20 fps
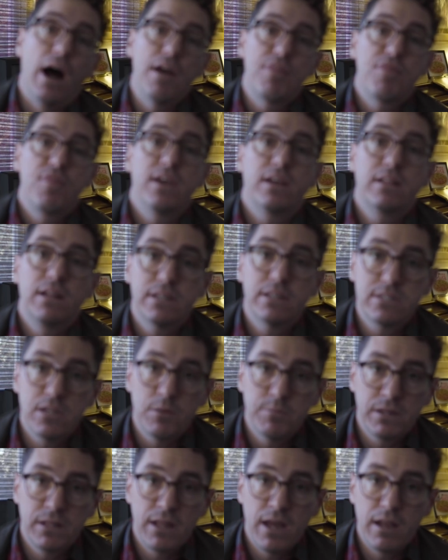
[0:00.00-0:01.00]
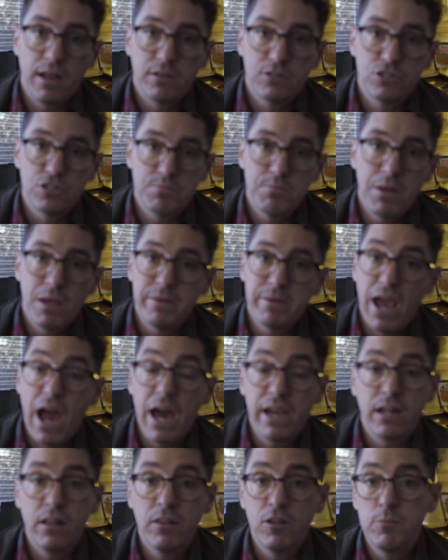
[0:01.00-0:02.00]
I think that's something that just maybe
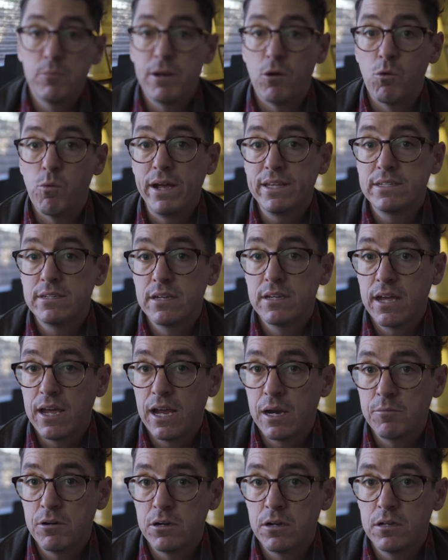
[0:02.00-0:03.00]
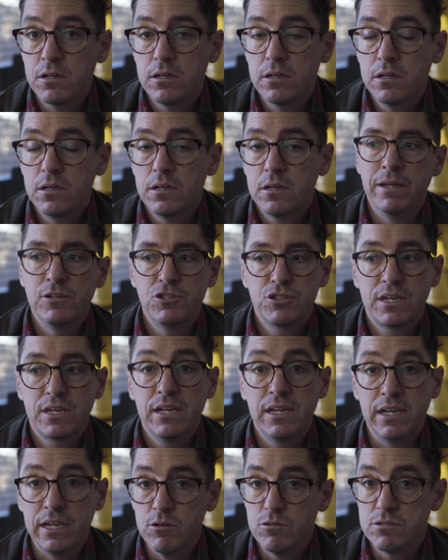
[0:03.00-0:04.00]
adding a little bit of weight to the camera and just
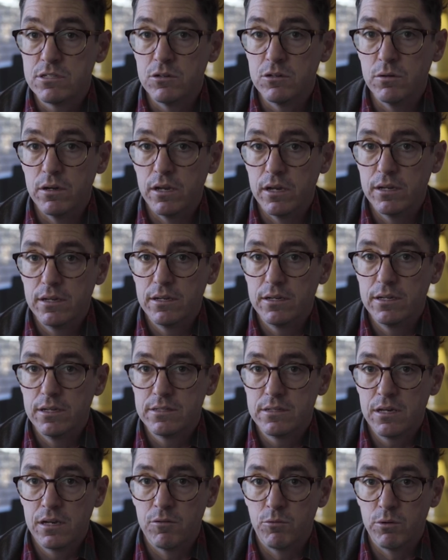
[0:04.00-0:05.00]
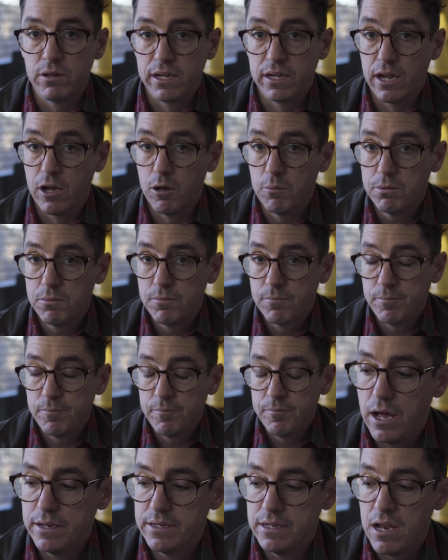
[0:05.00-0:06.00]
getting used to it is gonna really help.
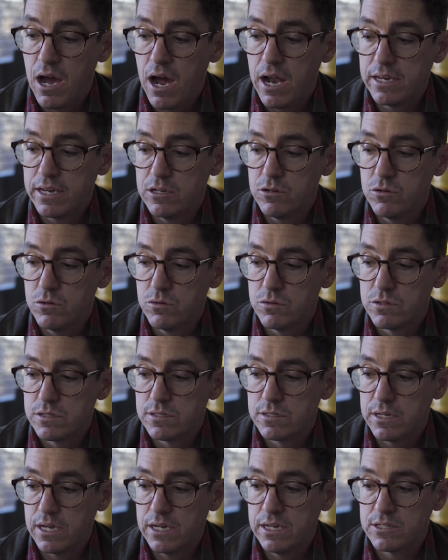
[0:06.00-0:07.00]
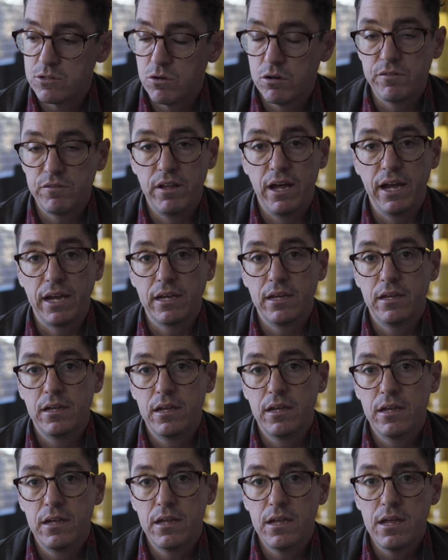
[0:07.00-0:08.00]
I did not use any sort of like
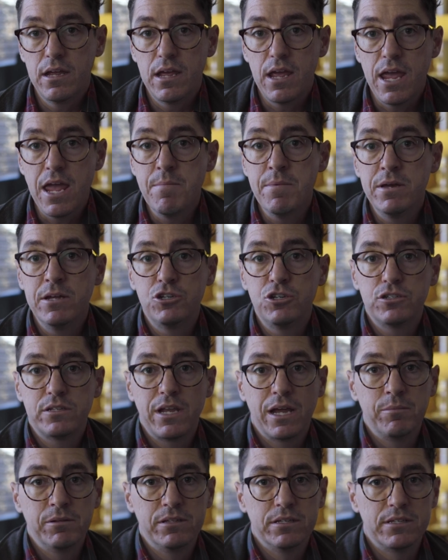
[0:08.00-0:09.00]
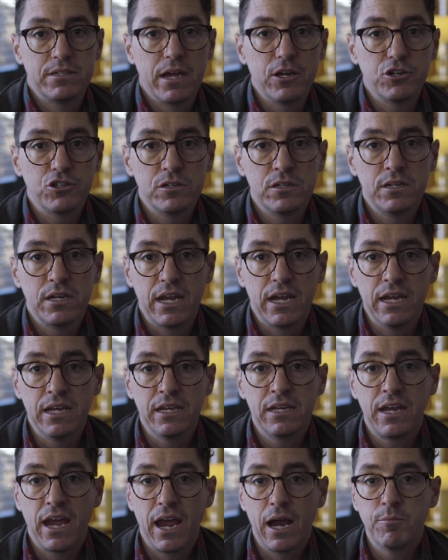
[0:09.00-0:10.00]
image stabilization
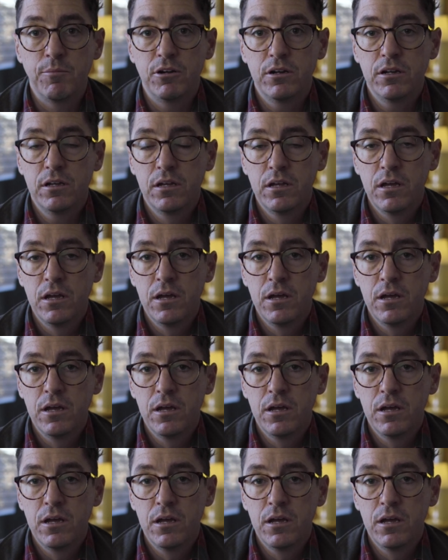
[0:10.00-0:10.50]
in camera